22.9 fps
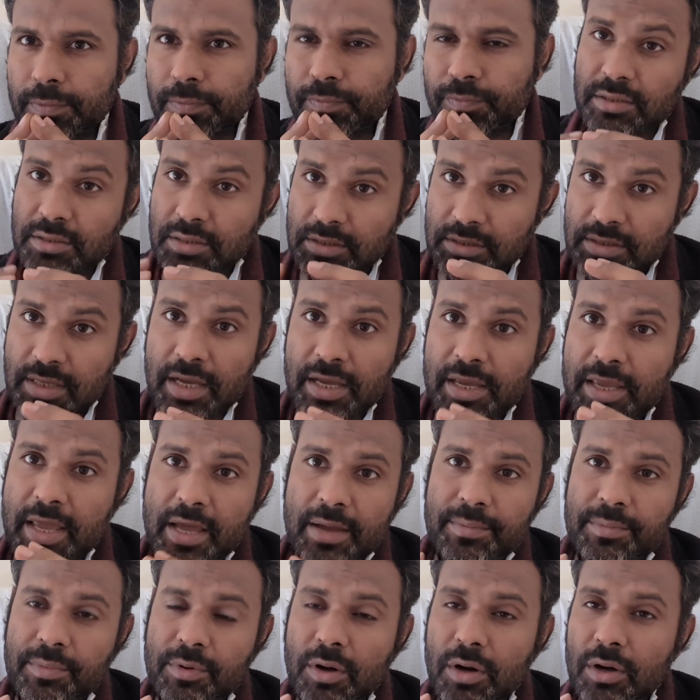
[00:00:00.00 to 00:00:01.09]
Since I
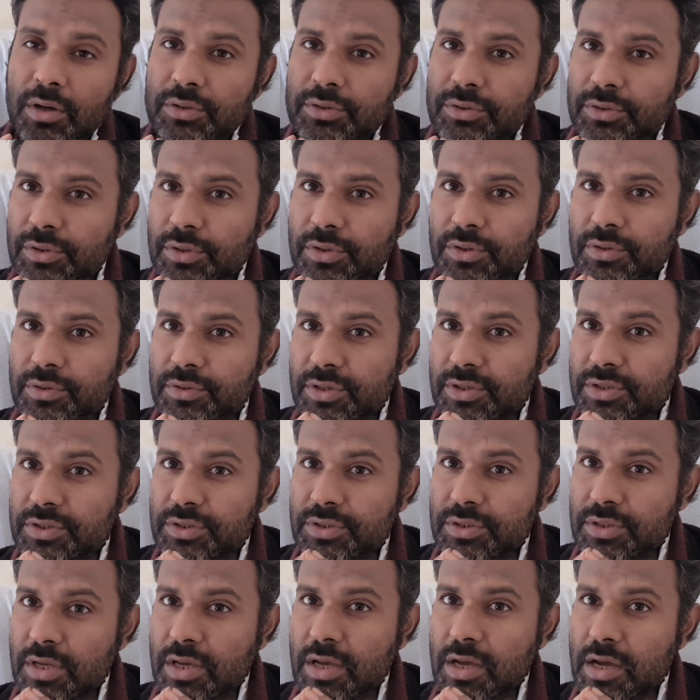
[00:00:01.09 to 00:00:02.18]
have gone through
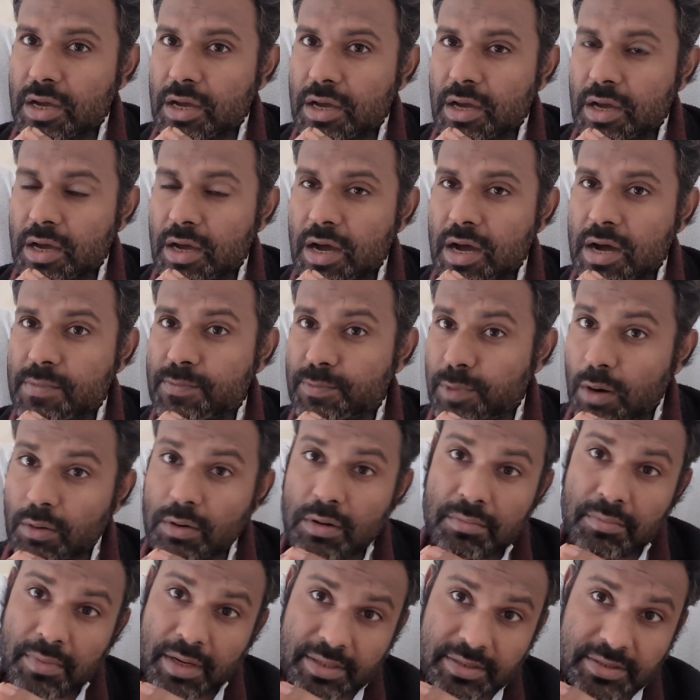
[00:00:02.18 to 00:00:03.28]
this
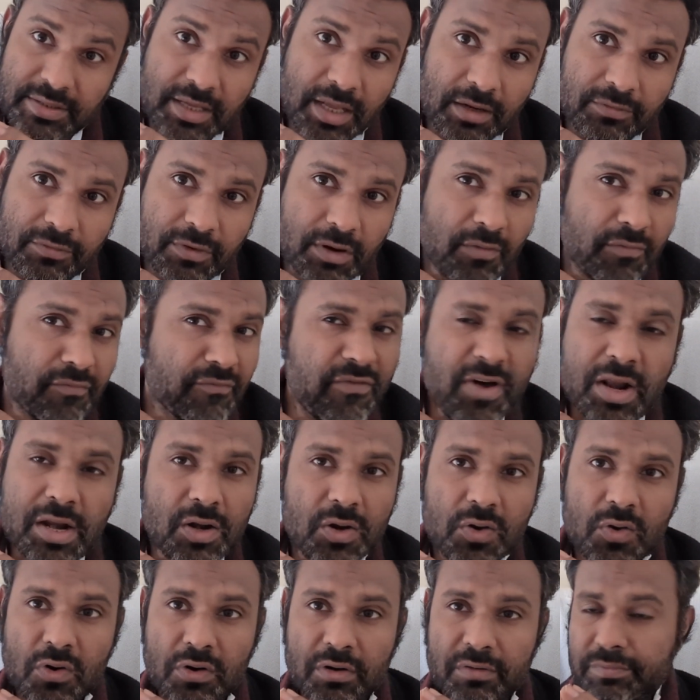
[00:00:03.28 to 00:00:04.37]
problem myself for a very
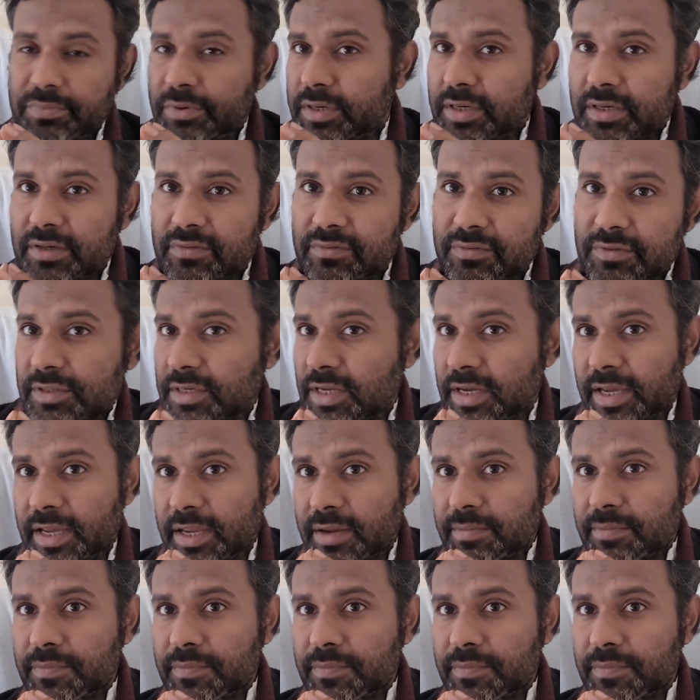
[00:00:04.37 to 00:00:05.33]
long period of time,